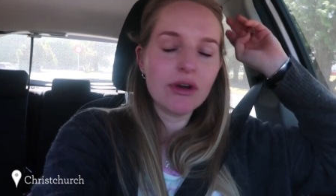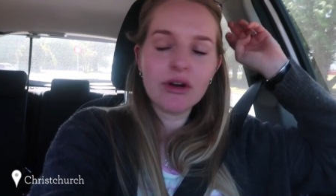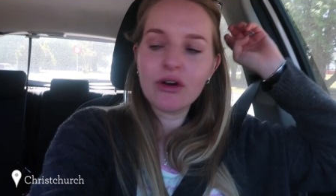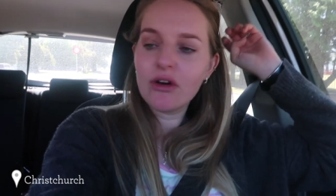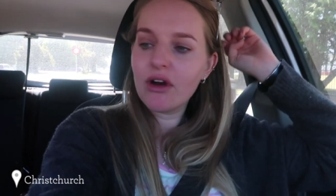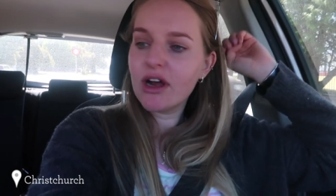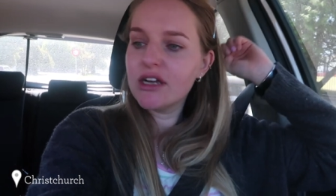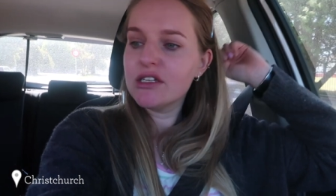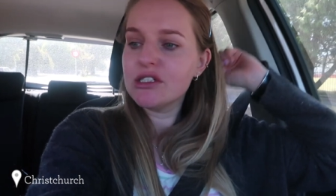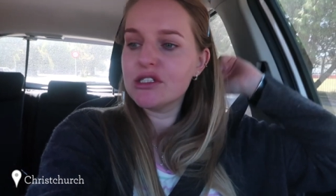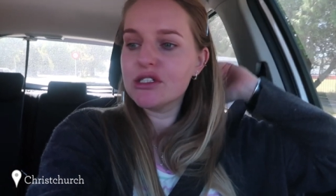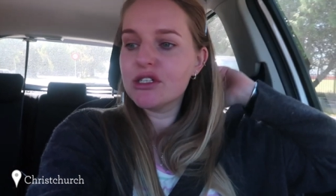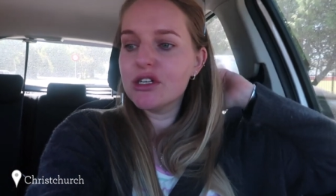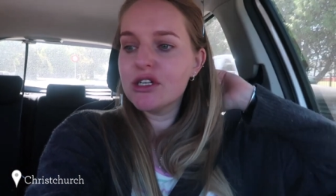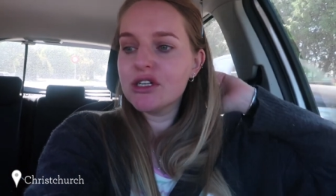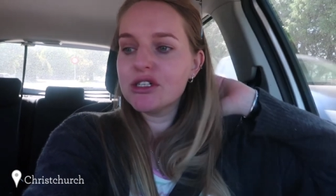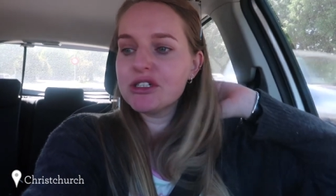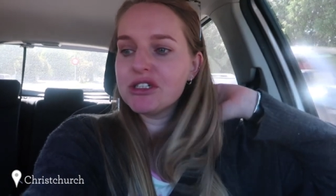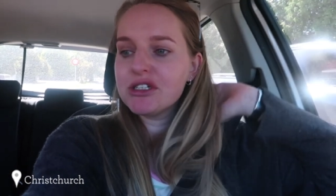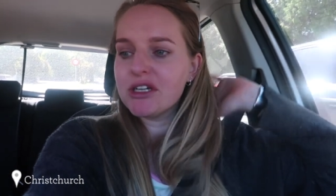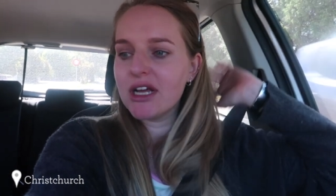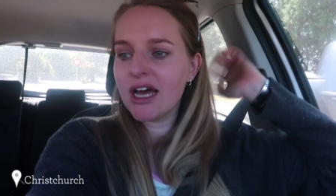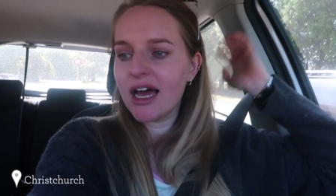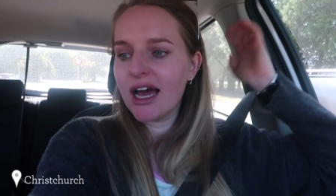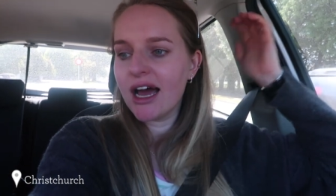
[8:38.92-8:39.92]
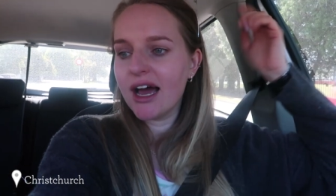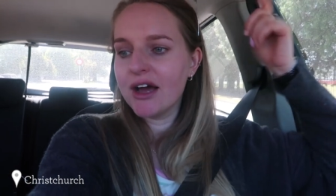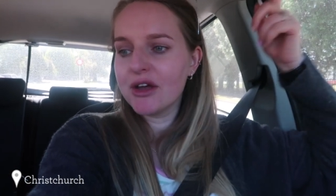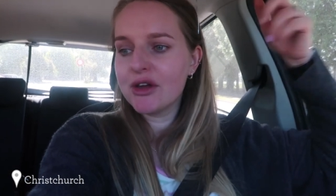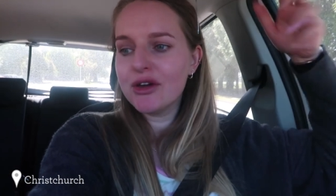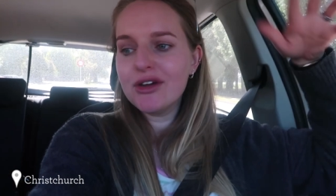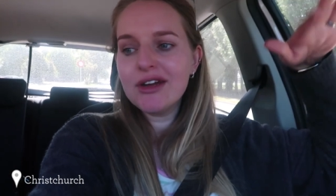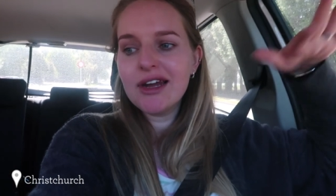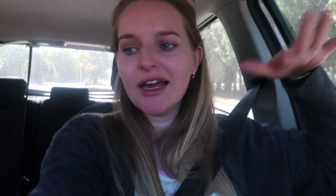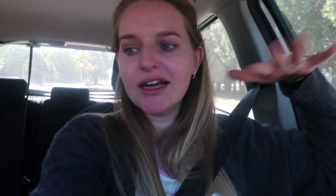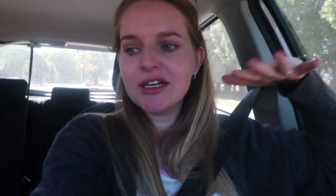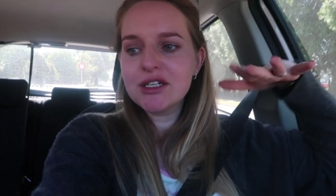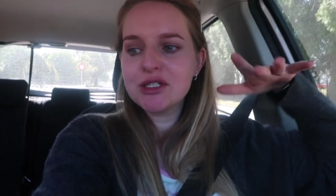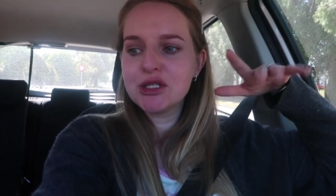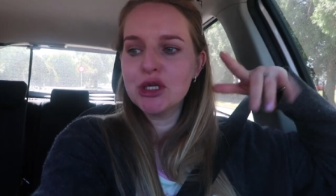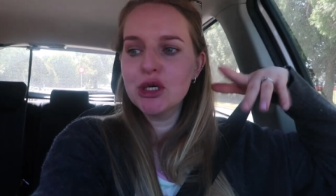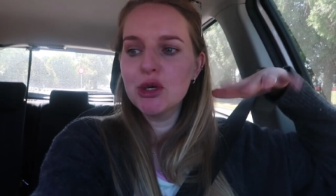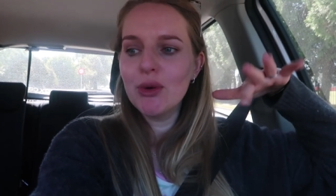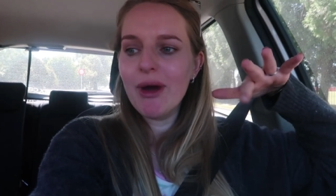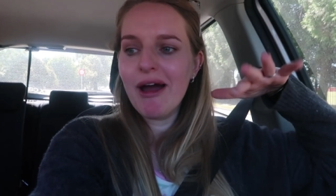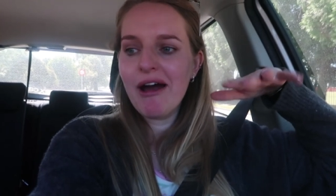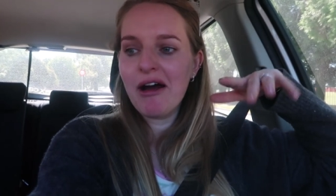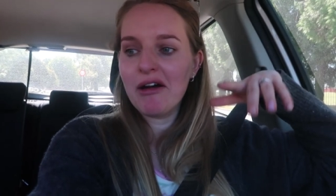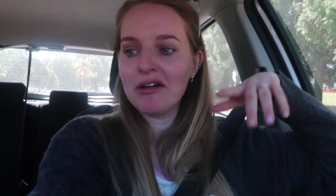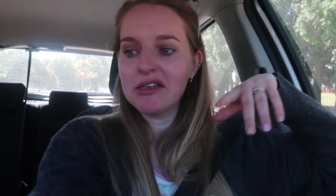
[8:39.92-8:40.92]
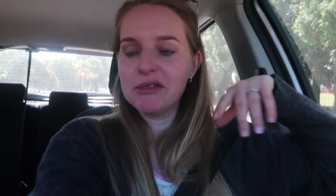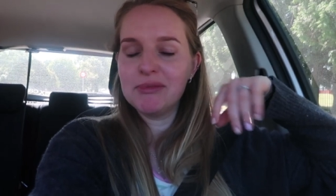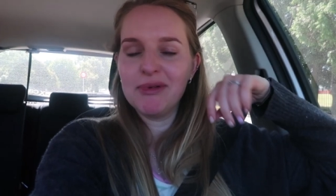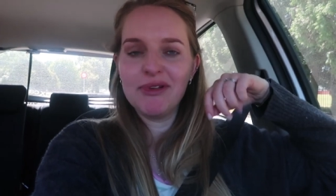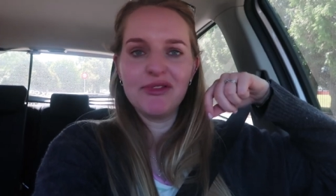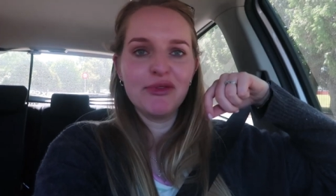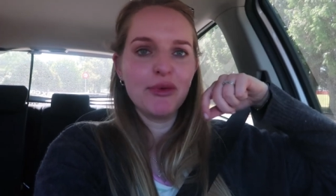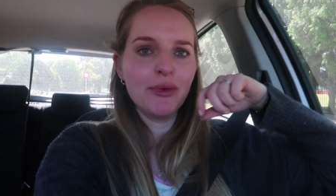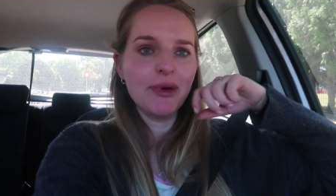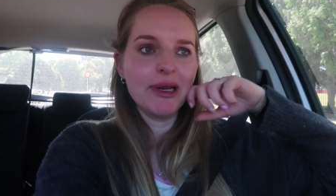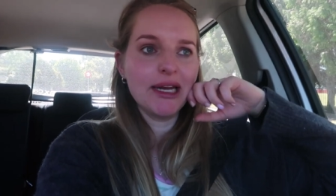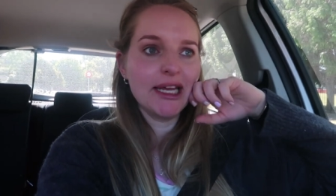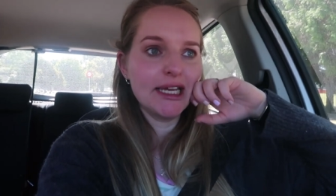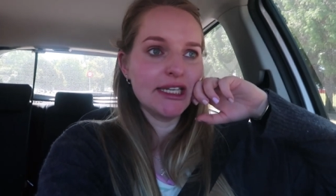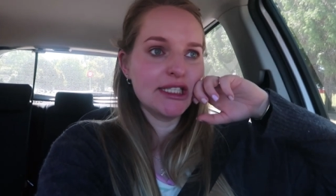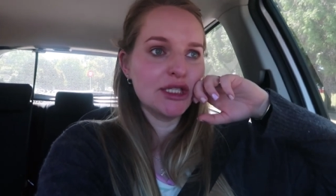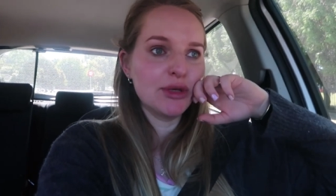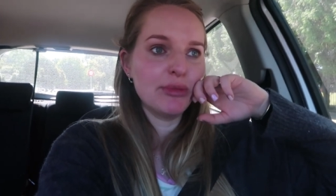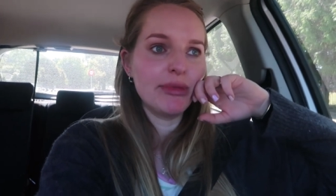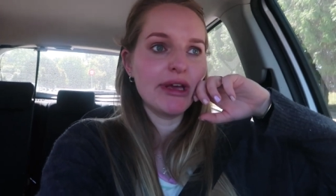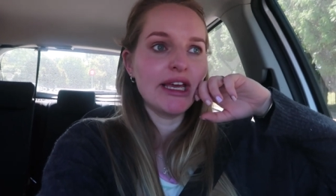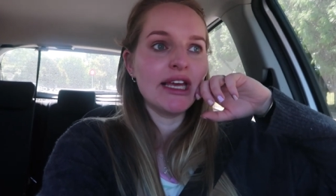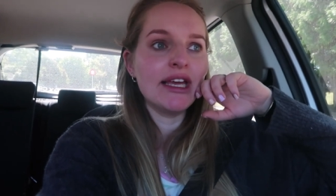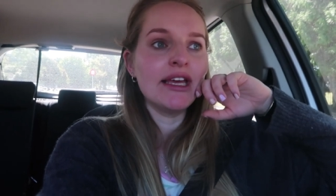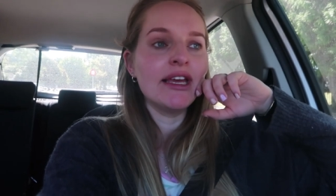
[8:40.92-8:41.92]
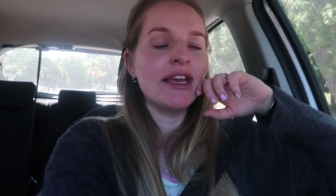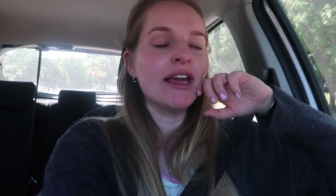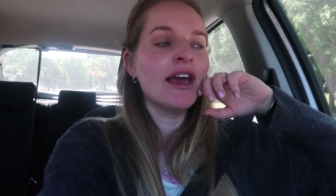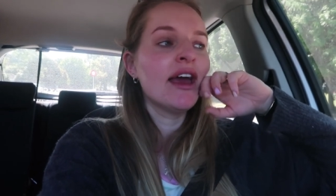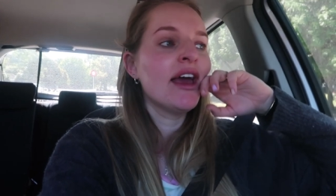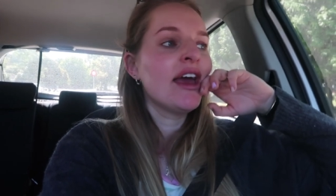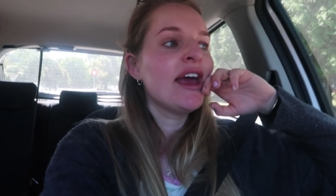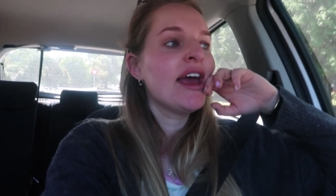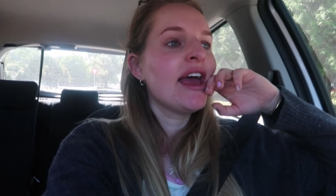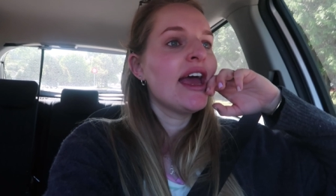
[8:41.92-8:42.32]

Christchurch uh, a good like two hours before we need to be